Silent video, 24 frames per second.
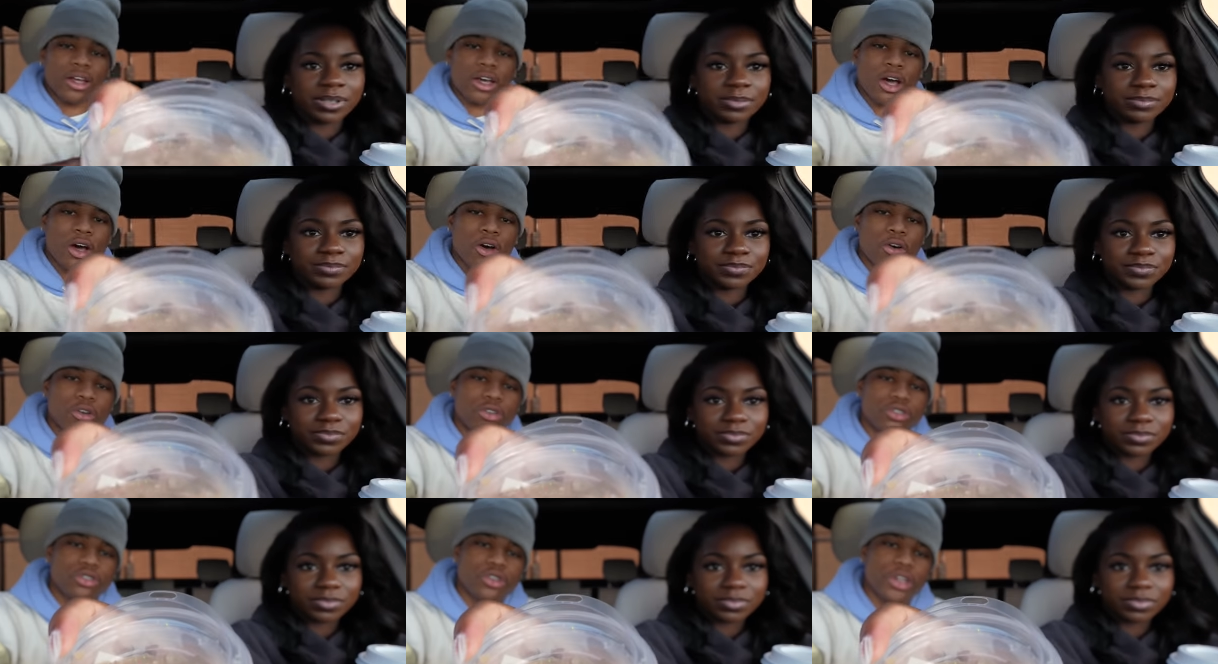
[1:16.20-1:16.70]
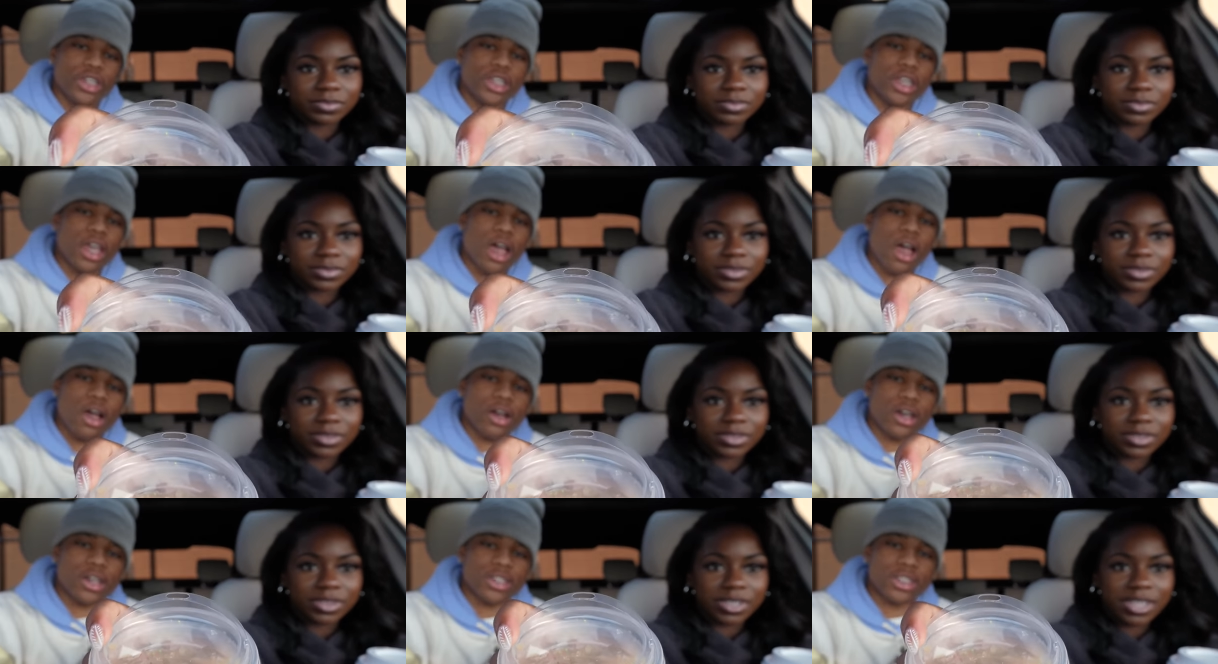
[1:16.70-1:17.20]
Speaker 1: a cold drink,
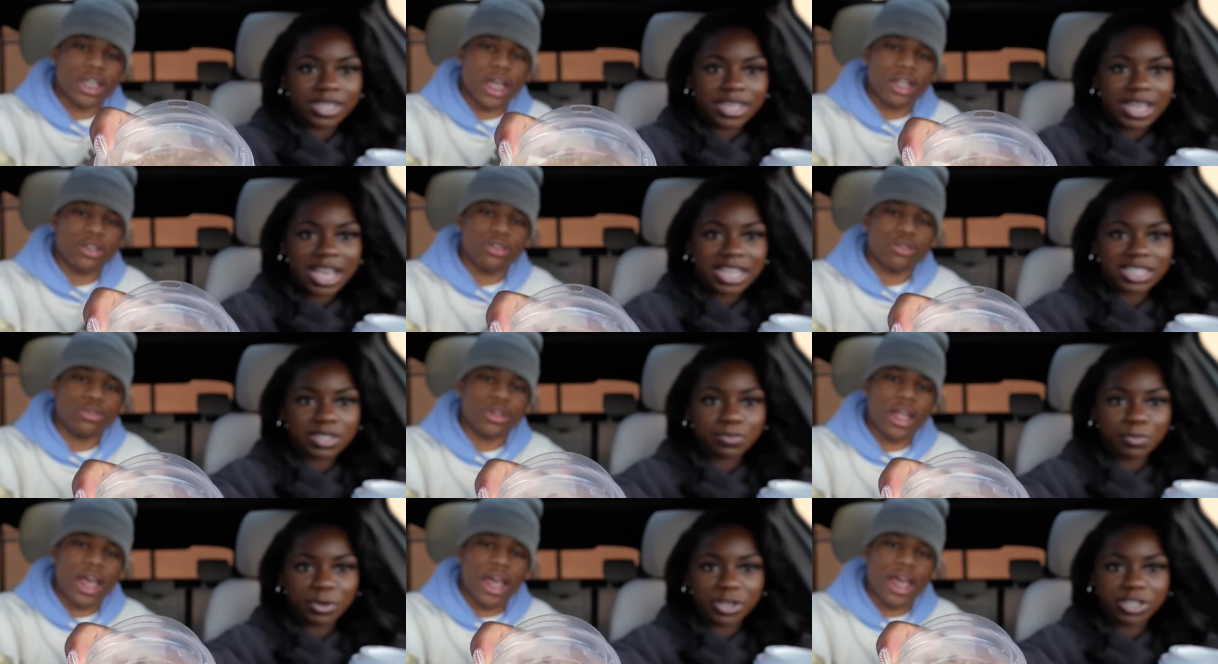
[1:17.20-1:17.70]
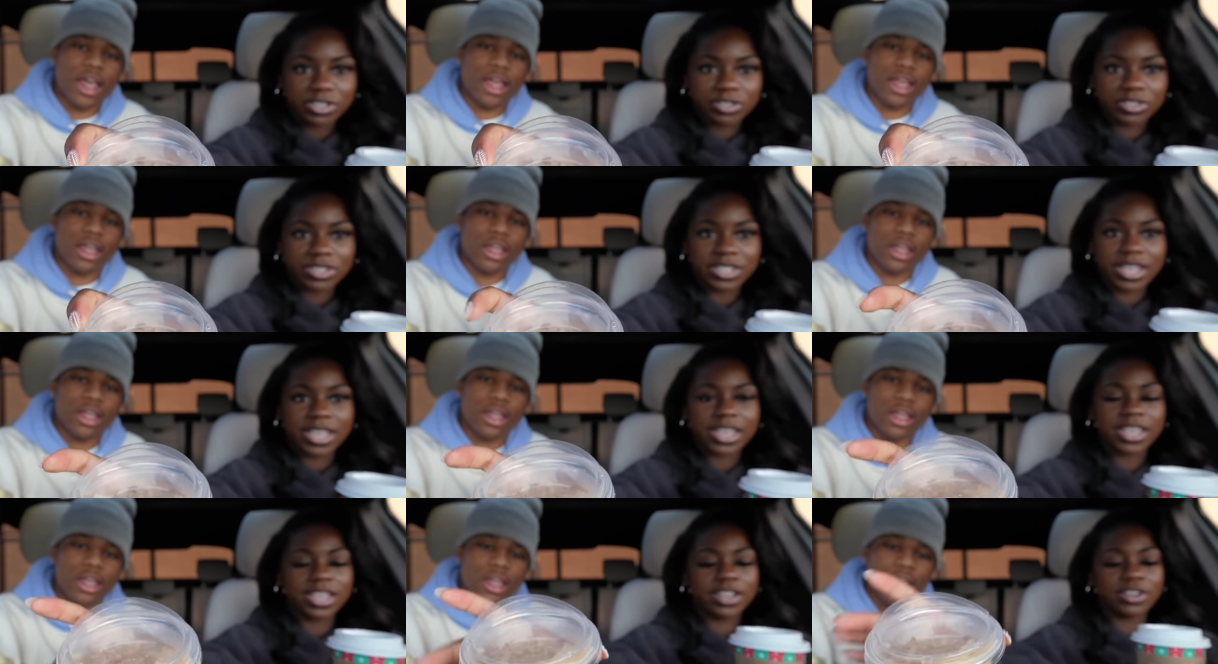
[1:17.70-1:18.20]
y'all, because I do not.
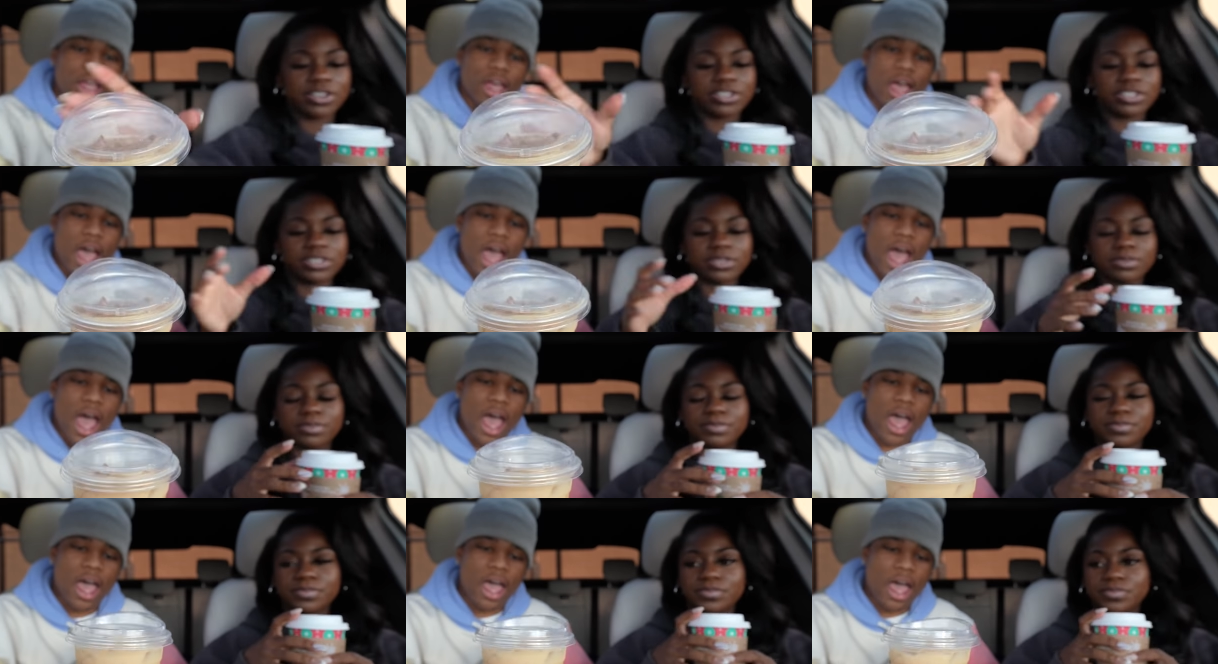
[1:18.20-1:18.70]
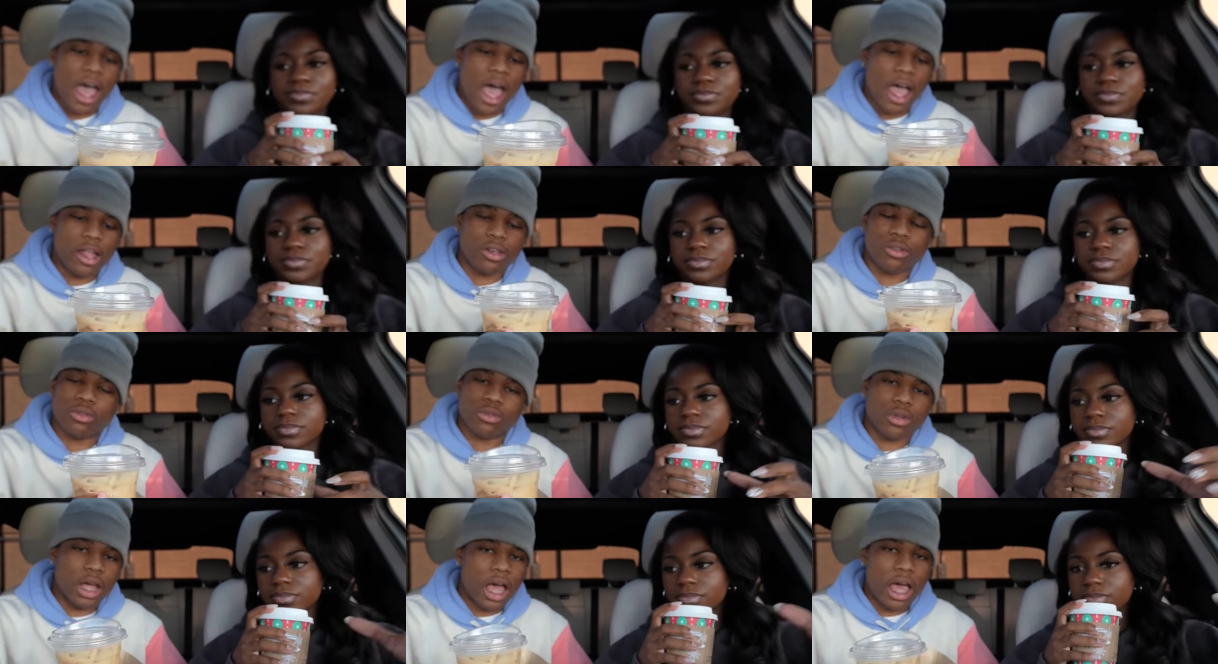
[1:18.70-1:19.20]
I I
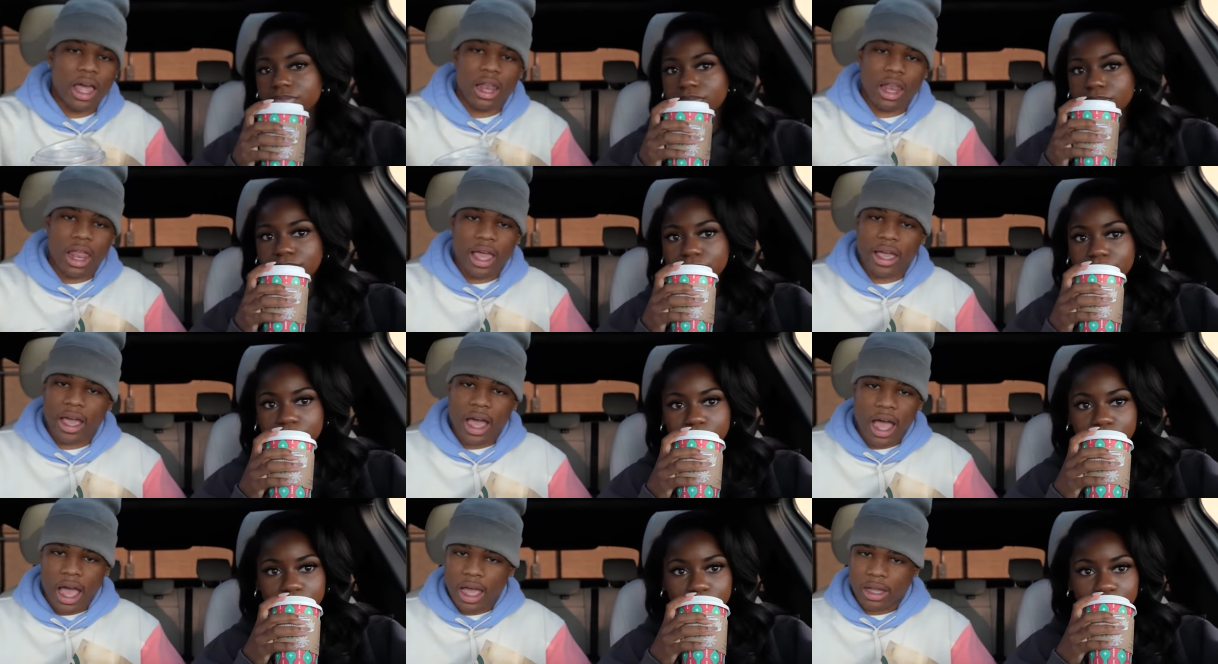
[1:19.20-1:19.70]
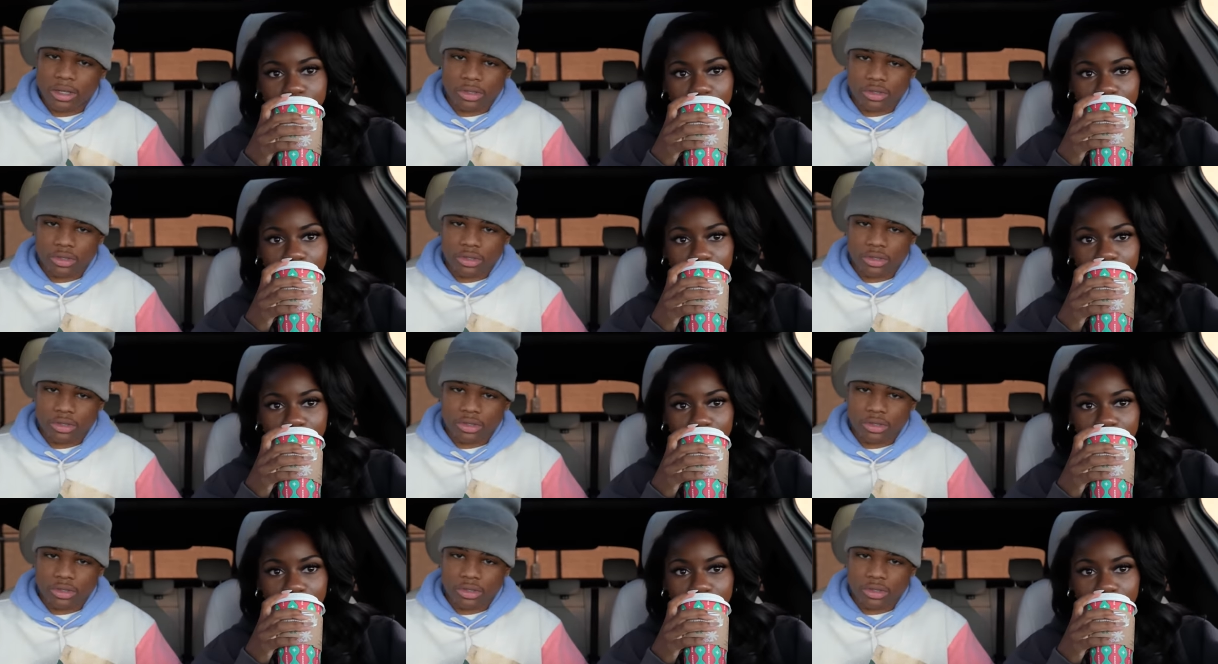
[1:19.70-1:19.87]
do not like hot